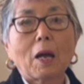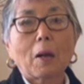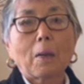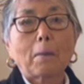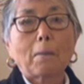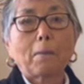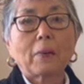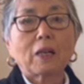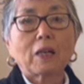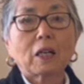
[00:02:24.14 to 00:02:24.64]

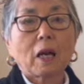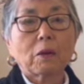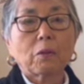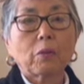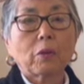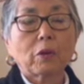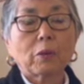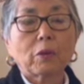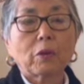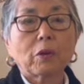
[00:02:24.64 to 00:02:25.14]
but
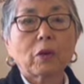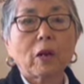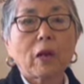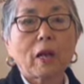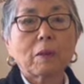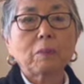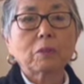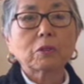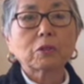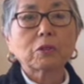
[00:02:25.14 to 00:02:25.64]
we were
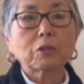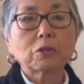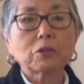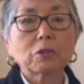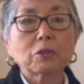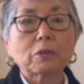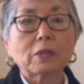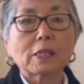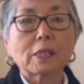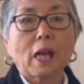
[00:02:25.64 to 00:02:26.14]
able to
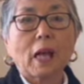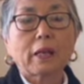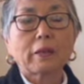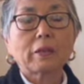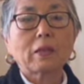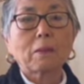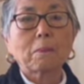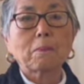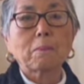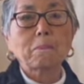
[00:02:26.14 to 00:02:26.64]
recite them.